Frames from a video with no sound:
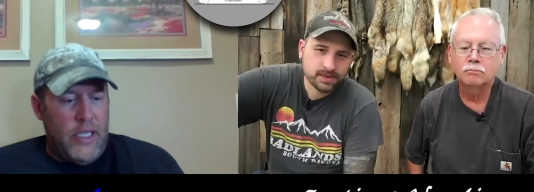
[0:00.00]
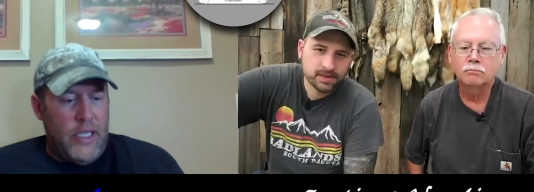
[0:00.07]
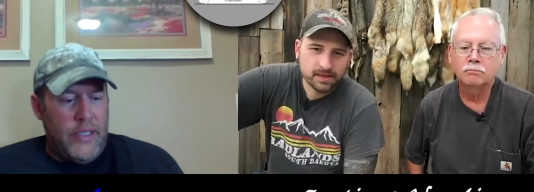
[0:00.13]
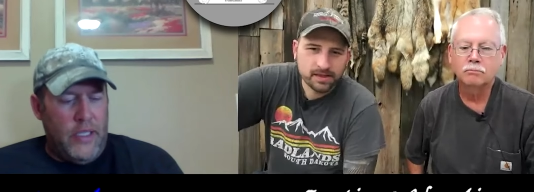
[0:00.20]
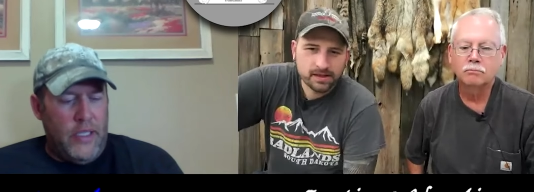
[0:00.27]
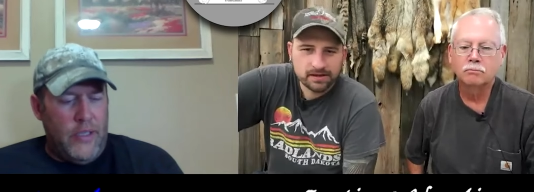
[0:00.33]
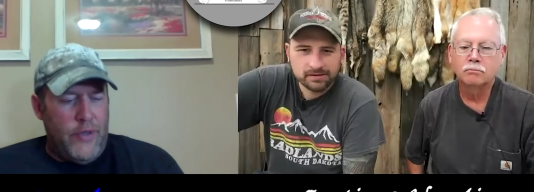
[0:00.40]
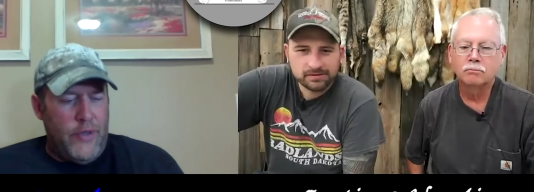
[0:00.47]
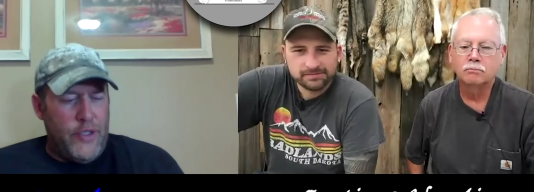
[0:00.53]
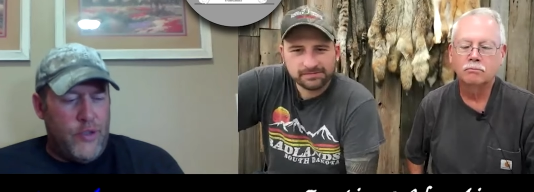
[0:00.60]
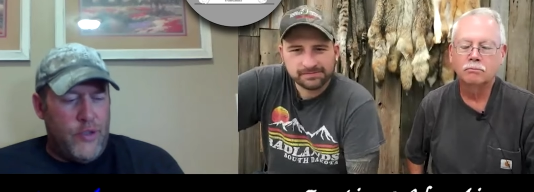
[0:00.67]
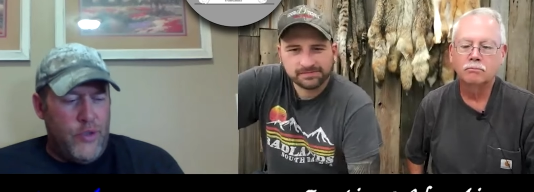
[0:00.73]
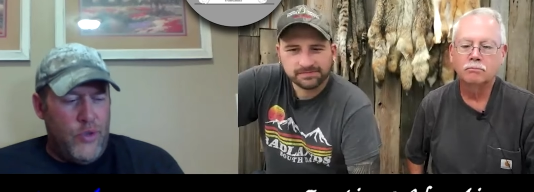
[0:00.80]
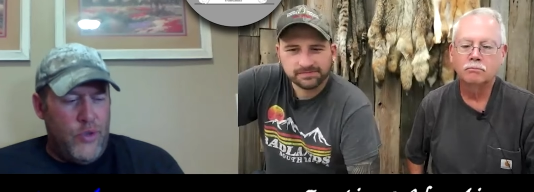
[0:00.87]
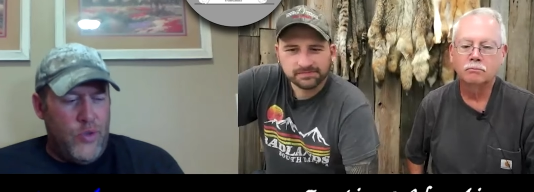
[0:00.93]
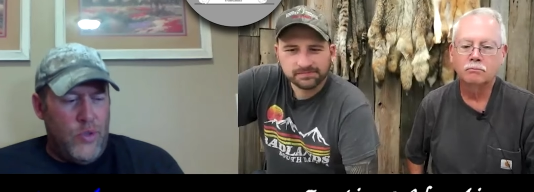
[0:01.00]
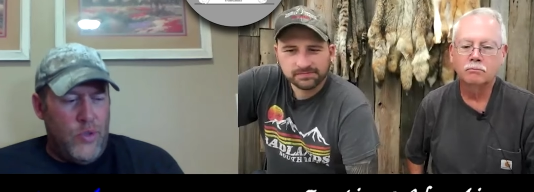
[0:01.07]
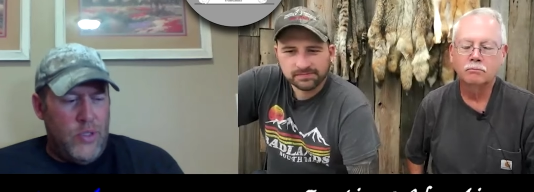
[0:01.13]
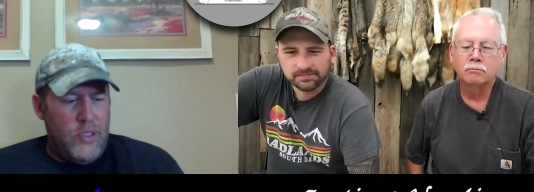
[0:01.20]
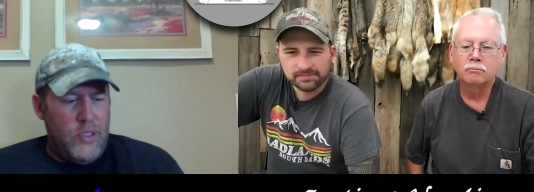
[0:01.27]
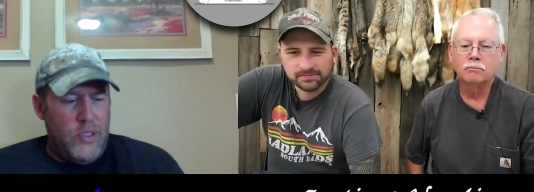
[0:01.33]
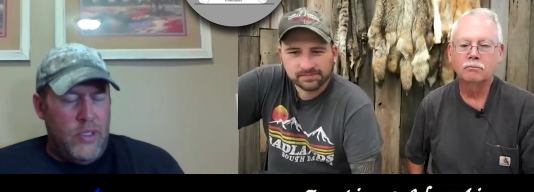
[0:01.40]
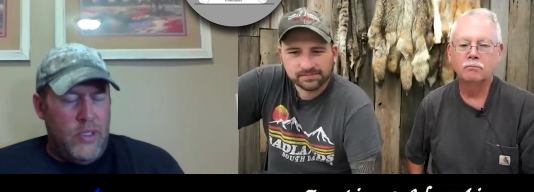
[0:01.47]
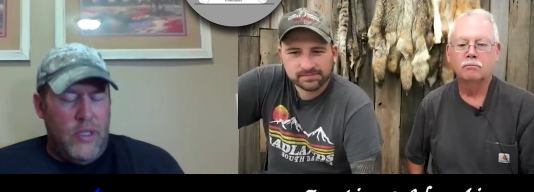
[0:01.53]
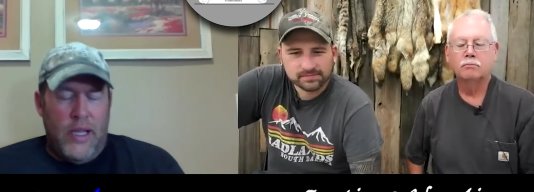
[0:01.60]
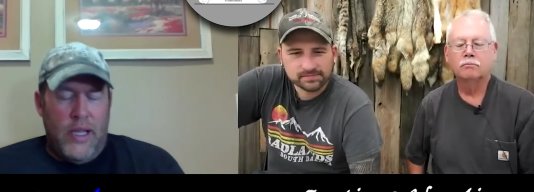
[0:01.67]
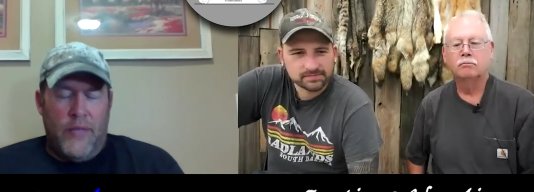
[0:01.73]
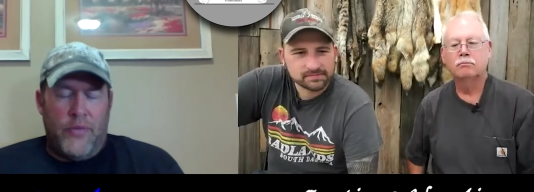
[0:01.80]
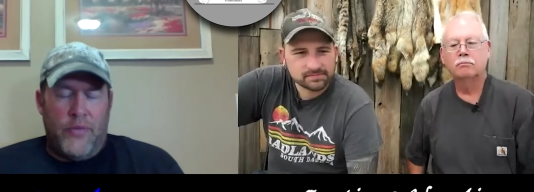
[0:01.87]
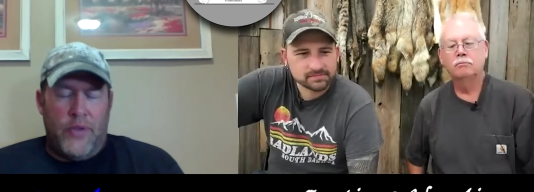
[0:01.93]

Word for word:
Speaker 1: I delivered to at